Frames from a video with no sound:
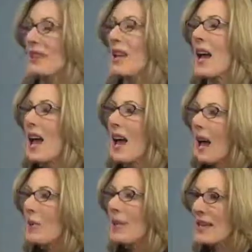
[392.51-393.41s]
is
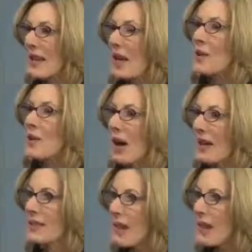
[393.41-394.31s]
how we can get you
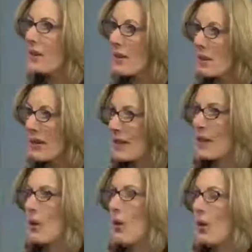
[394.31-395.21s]
on time for the
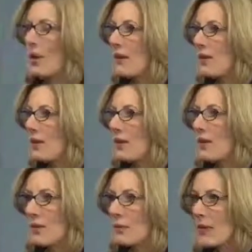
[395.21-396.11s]
meeting, or if
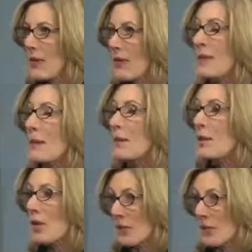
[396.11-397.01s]
there's something that's
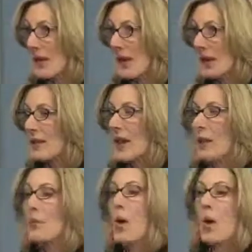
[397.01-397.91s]
keeping you from being on
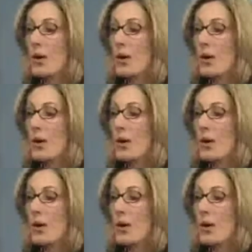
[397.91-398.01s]
time,